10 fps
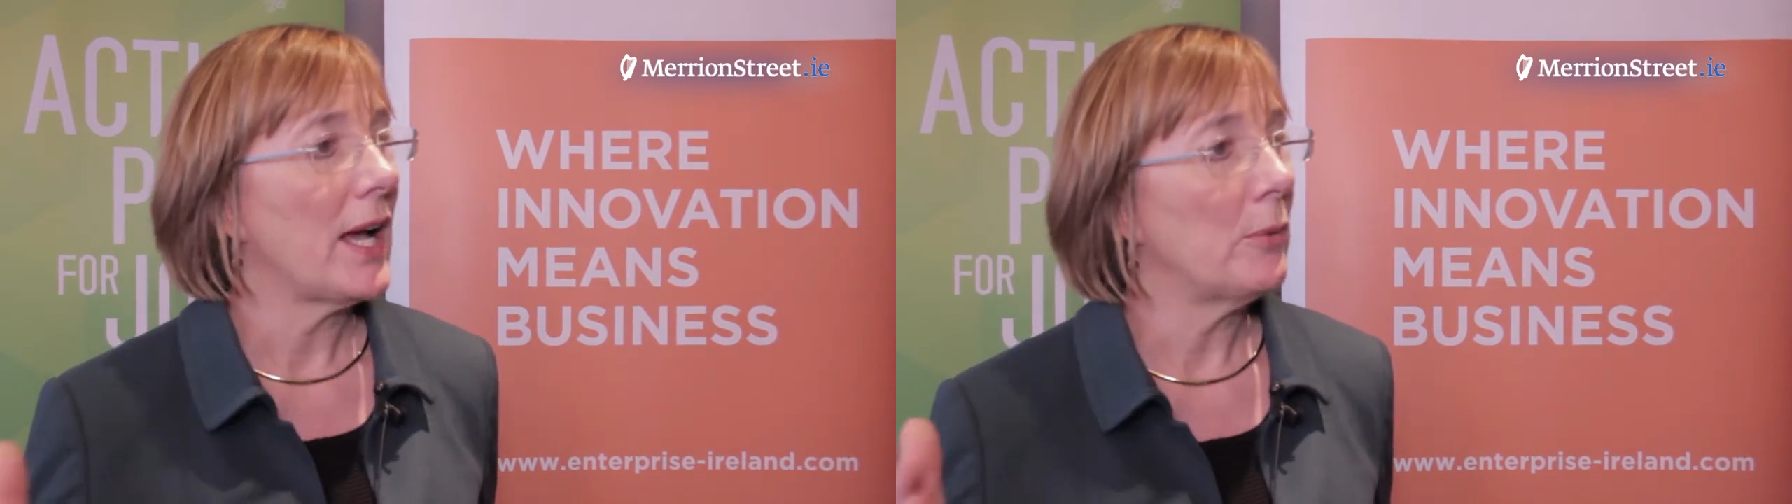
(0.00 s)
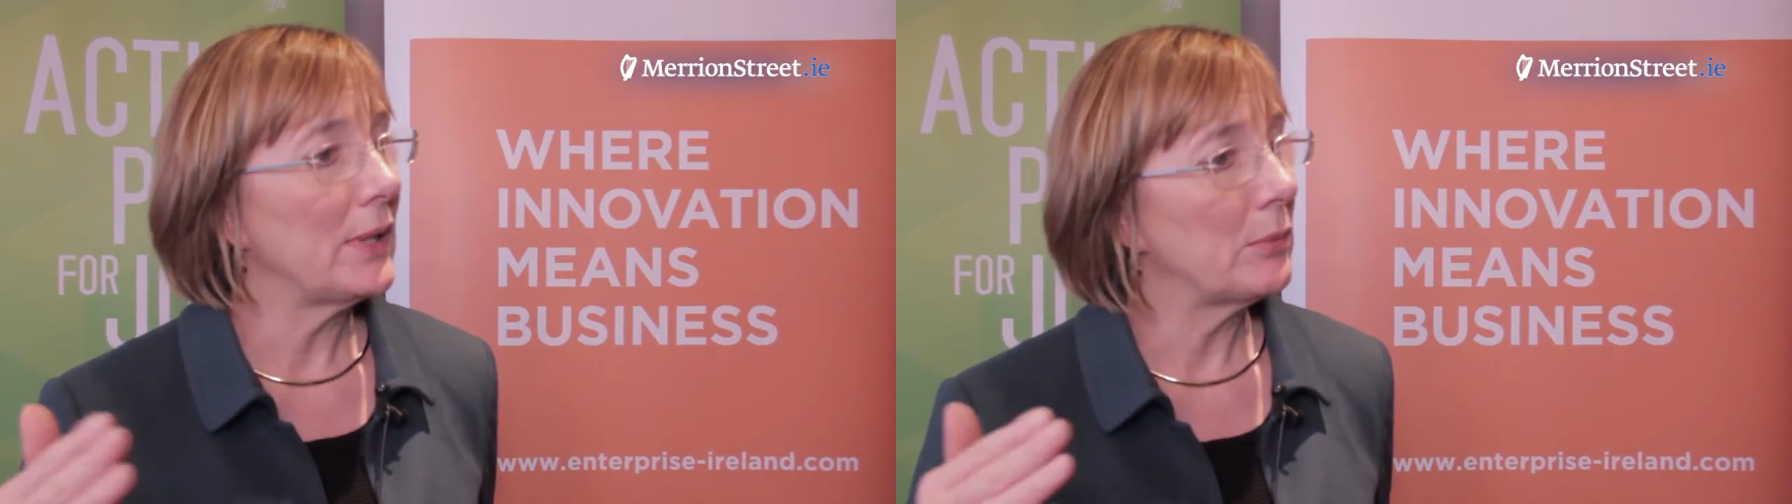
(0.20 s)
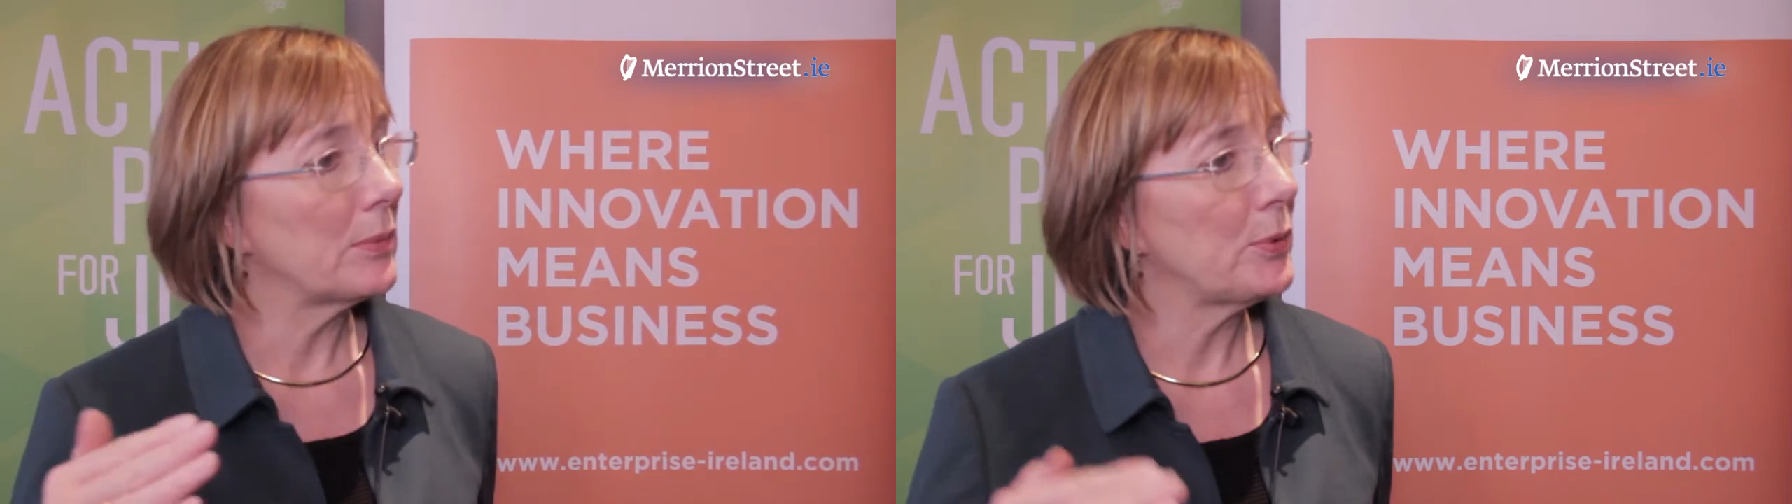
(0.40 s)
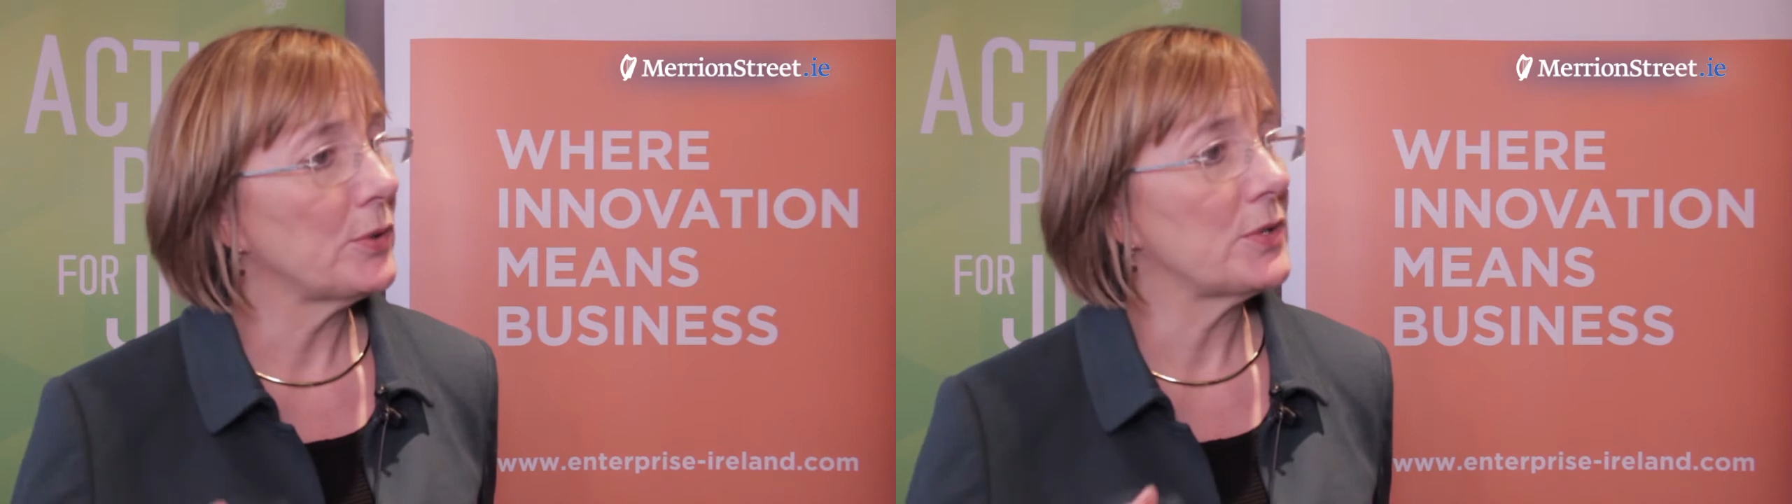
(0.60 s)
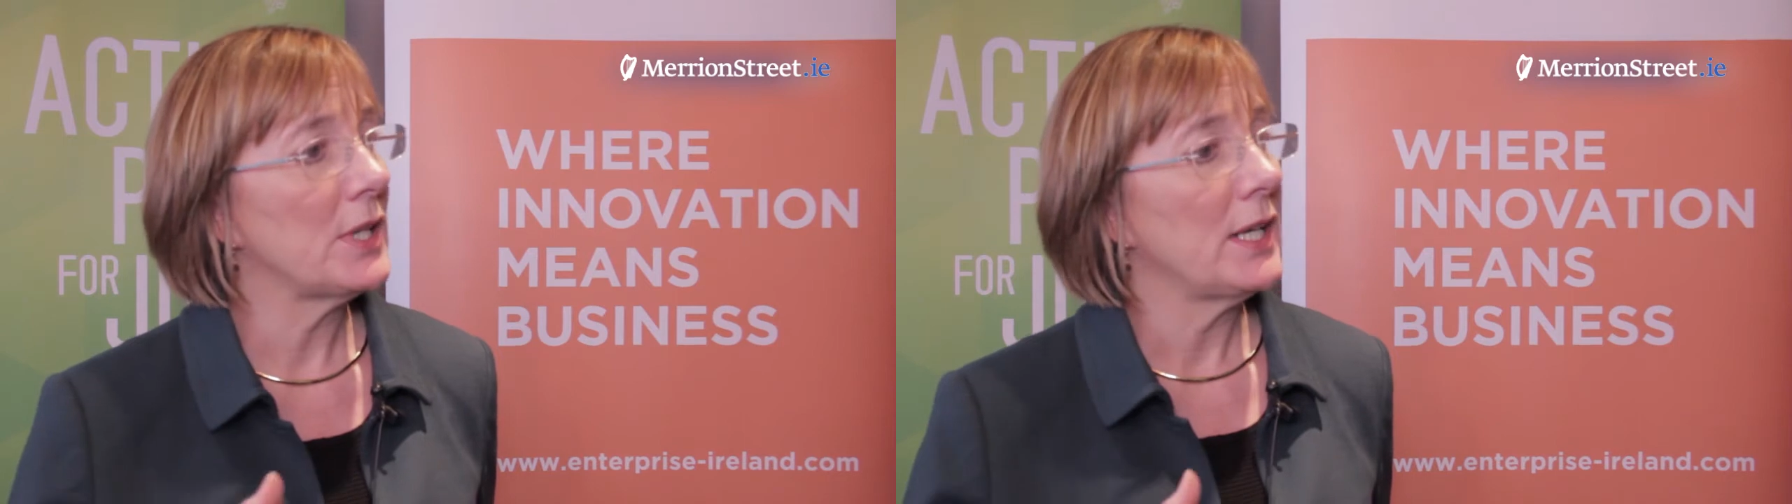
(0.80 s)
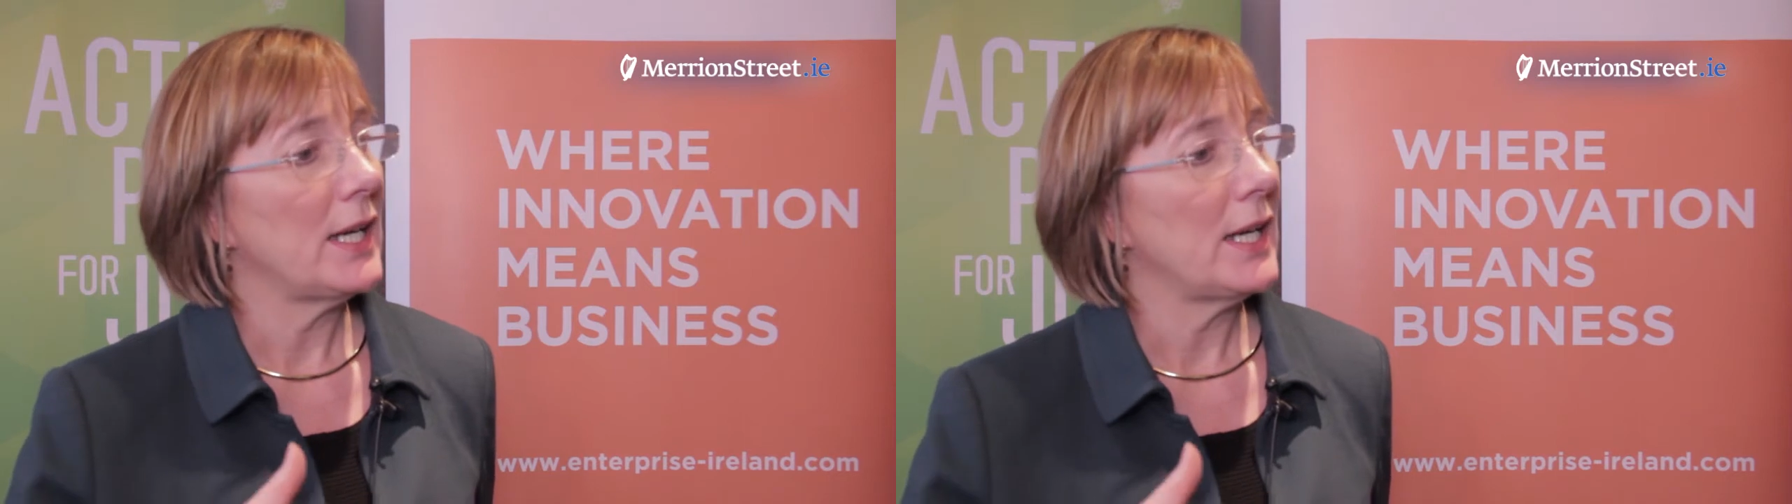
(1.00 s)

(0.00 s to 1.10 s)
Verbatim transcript: and we will put